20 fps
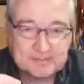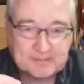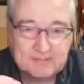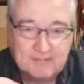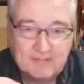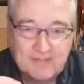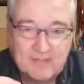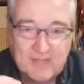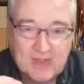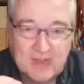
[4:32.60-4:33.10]

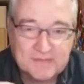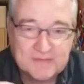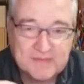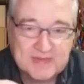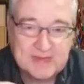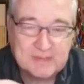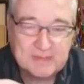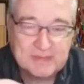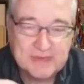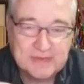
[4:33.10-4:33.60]
of the
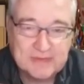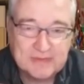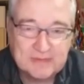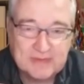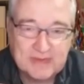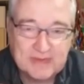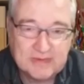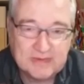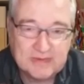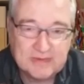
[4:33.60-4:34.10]
CPU
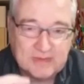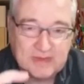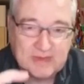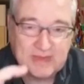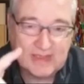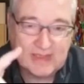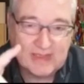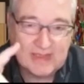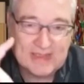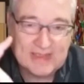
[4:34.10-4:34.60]
into
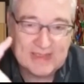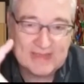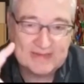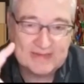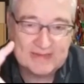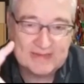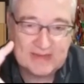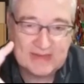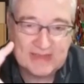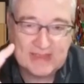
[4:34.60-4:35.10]
8
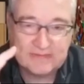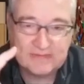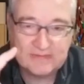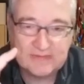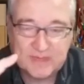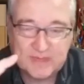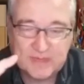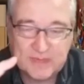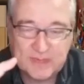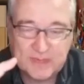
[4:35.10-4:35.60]
address
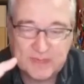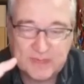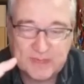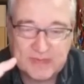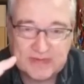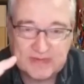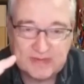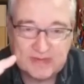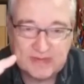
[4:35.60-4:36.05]
bits.